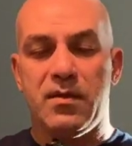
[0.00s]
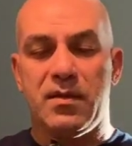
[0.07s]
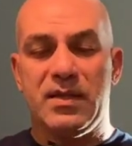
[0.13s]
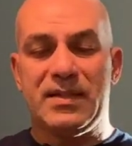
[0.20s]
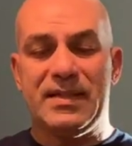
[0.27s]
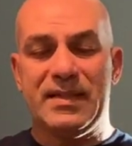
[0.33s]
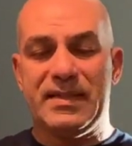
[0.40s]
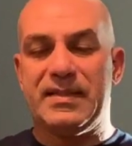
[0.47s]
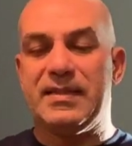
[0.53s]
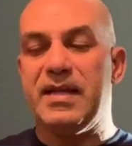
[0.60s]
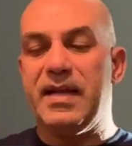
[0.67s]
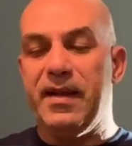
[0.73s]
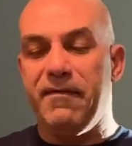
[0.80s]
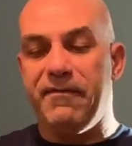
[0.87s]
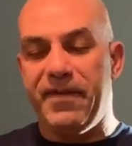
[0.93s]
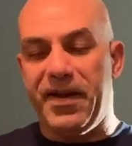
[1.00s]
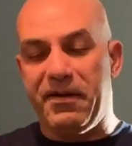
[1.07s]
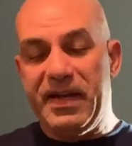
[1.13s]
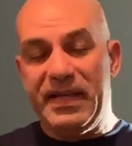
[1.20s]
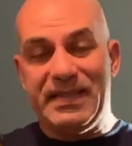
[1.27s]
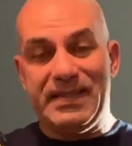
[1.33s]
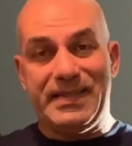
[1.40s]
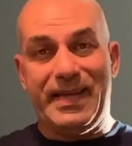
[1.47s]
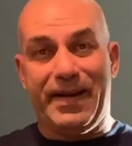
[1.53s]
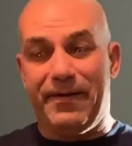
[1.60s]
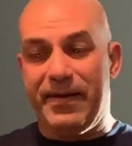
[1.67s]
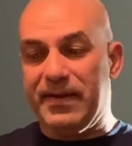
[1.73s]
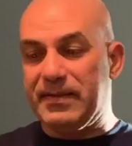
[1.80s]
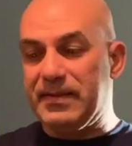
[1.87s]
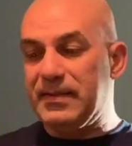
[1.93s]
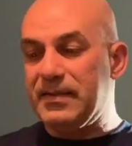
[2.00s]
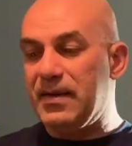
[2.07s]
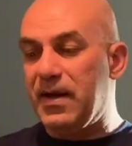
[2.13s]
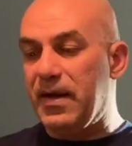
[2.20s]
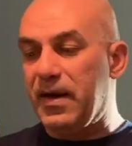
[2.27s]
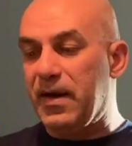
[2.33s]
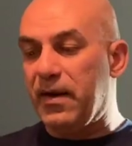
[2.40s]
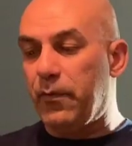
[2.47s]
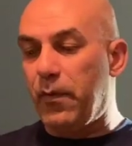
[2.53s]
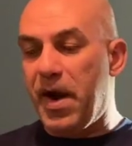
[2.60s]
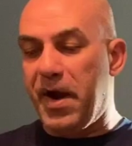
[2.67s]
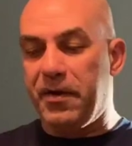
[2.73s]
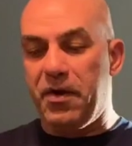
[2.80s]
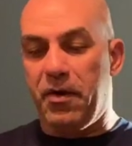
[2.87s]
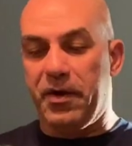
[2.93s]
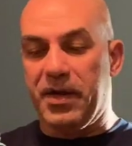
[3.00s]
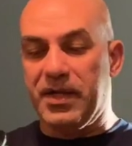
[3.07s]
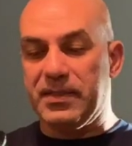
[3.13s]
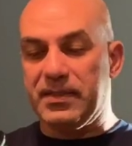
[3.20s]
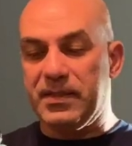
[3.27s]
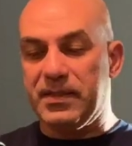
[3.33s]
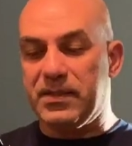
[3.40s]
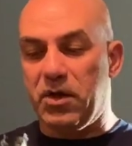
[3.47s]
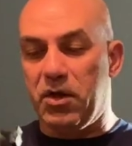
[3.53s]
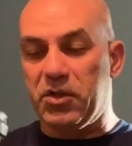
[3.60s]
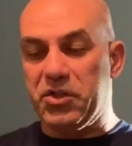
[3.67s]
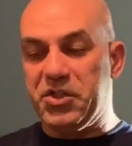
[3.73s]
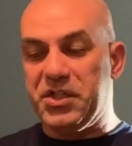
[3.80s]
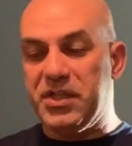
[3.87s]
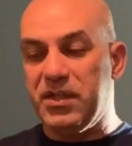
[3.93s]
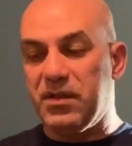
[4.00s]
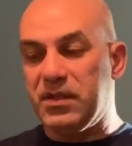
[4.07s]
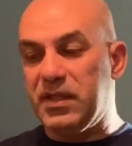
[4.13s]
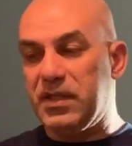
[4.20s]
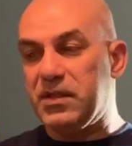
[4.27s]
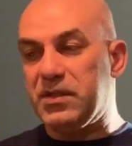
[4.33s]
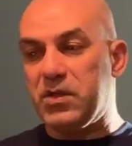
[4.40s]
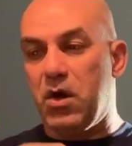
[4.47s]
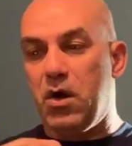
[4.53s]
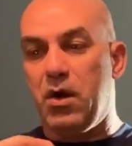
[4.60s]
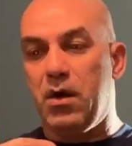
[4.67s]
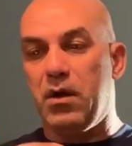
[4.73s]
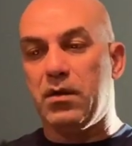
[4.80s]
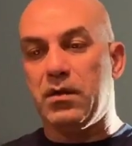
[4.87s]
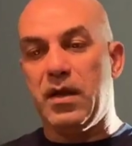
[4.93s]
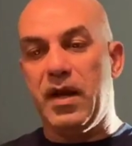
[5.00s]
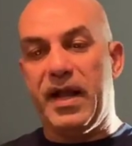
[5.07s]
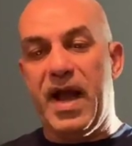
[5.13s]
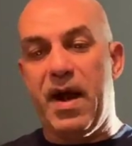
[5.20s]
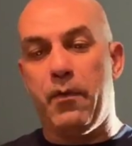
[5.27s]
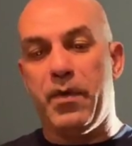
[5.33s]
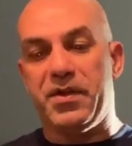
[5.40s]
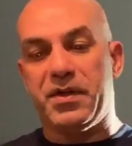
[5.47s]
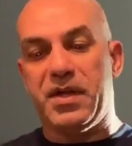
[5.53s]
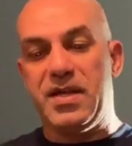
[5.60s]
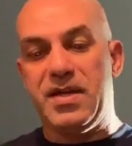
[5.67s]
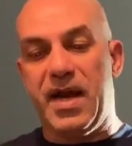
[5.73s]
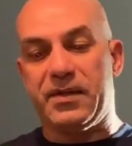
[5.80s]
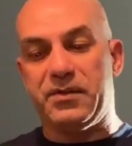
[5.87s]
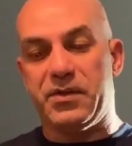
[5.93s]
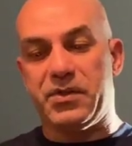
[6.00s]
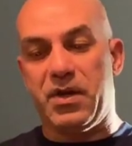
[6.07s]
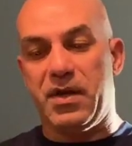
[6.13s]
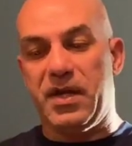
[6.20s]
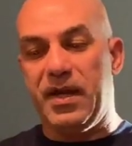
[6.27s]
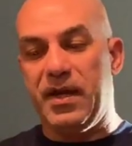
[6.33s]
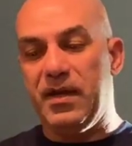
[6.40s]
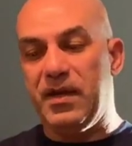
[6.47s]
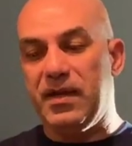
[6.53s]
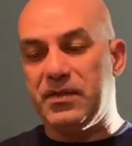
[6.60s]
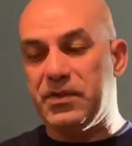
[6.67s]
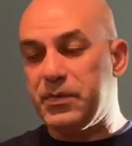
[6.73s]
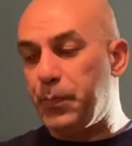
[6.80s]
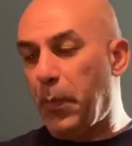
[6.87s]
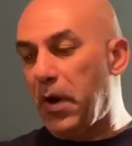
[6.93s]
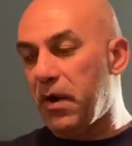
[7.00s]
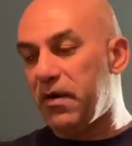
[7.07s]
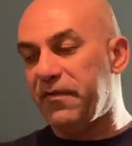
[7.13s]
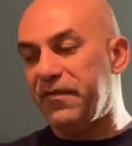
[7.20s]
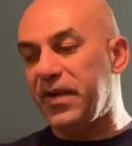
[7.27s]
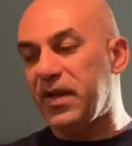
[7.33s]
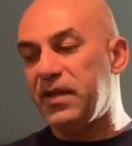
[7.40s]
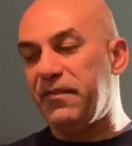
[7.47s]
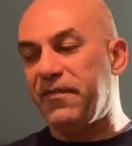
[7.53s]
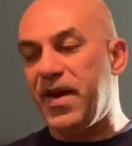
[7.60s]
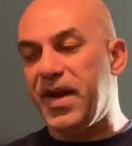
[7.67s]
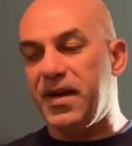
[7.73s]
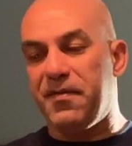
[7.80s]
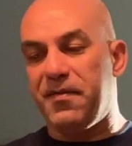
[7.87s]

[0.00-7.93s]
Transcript: This is a very serious wiring harness. It's all shielded. It's all got weather connectors on it. It's perfectly fine. I